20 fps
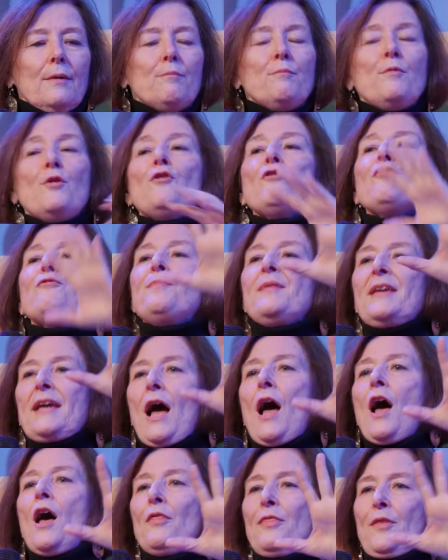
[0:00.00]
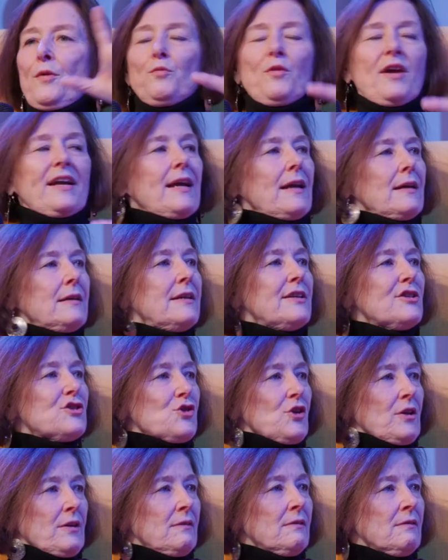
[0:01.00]
move beyond the
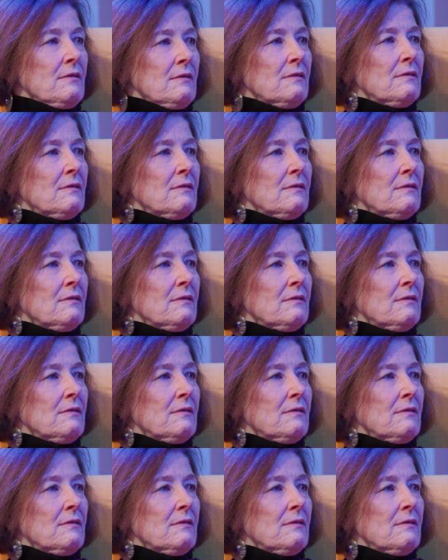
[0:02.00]
recognition